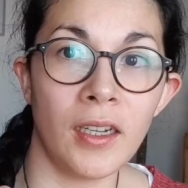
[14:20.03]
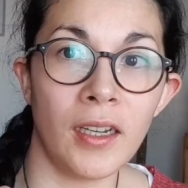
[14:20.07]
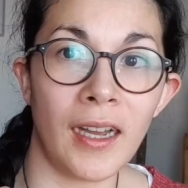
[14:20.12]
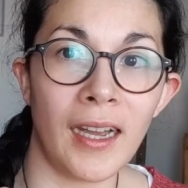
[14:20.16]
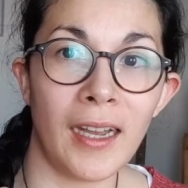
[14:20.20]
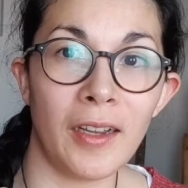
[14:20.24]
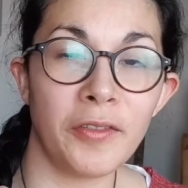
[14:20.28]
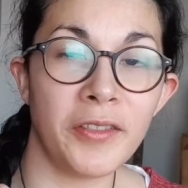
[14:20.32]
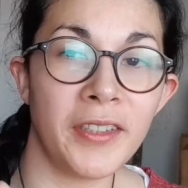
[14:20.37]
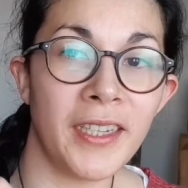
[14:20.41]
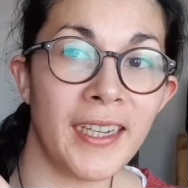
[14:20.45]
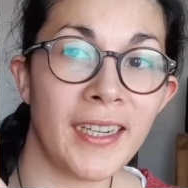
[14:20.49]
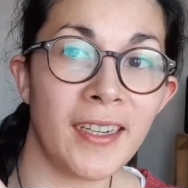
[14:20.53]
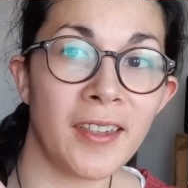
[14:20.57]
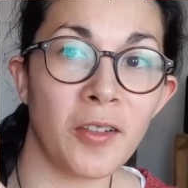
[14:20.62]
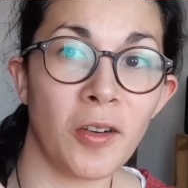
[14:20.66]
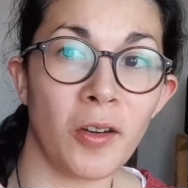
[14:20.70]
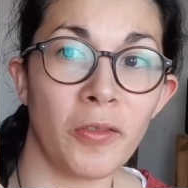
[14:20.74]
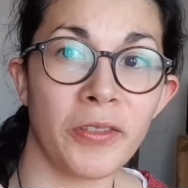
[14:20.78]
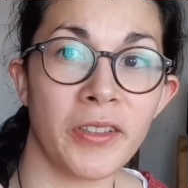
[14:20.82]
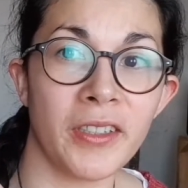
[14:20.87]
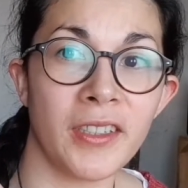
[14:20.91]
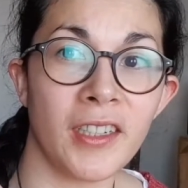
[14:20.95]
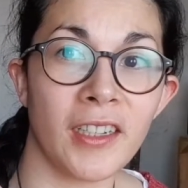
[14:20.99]
I've taken
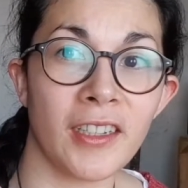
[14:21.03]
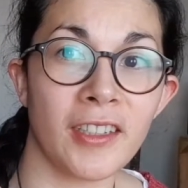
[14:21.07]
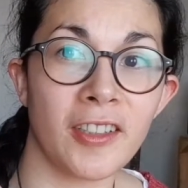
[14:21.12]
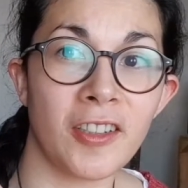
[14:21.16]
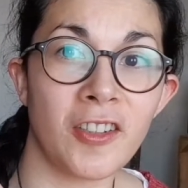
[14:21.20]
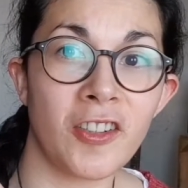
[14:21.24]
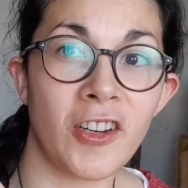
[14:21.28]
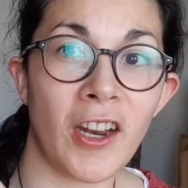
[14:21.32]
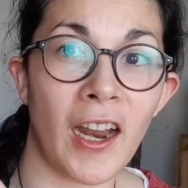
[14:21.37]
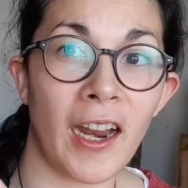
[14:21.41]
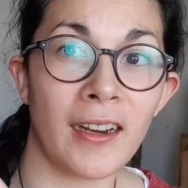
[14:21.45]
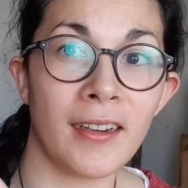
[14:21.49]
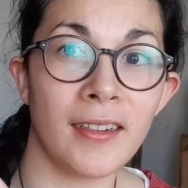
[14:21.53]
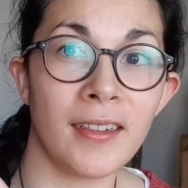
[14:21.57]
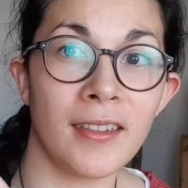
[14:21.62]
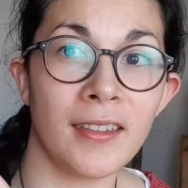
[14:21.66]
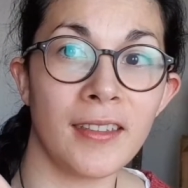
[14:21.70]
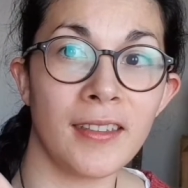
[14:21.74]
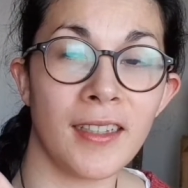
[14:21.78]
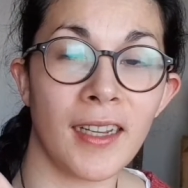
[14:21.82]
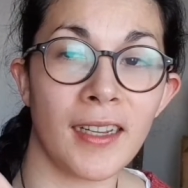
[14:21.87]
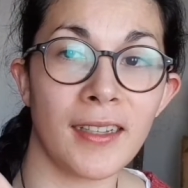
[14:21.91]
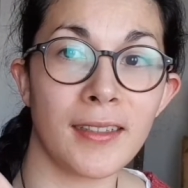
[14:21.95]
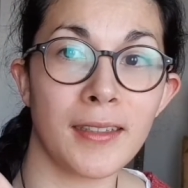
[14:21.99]
off the dust
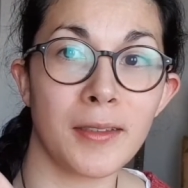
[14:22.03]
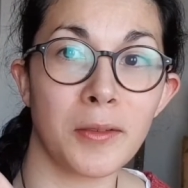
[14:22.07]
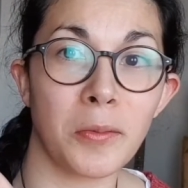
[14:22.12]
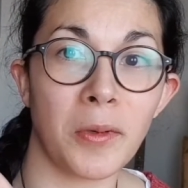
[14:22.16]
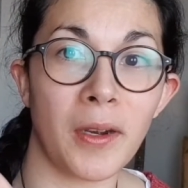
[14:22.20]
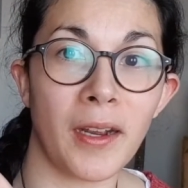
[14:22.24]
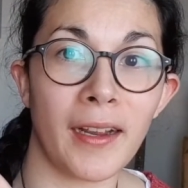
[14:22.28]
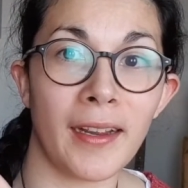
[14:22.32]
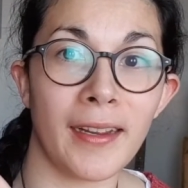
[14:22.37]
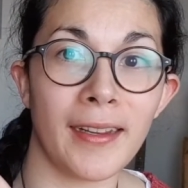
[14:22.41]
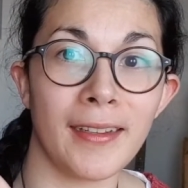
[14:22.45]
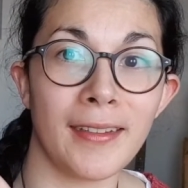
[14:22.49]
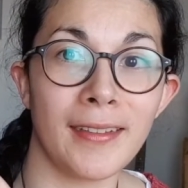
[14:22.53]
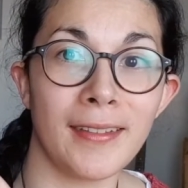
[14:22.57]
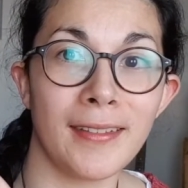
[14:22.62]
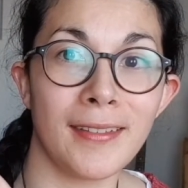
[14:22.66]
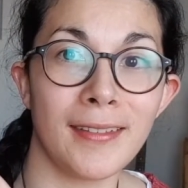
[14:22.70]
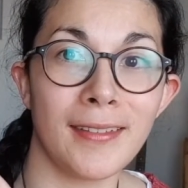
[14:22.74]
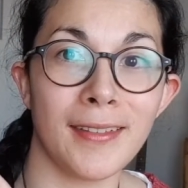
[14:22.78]
jacket, that's why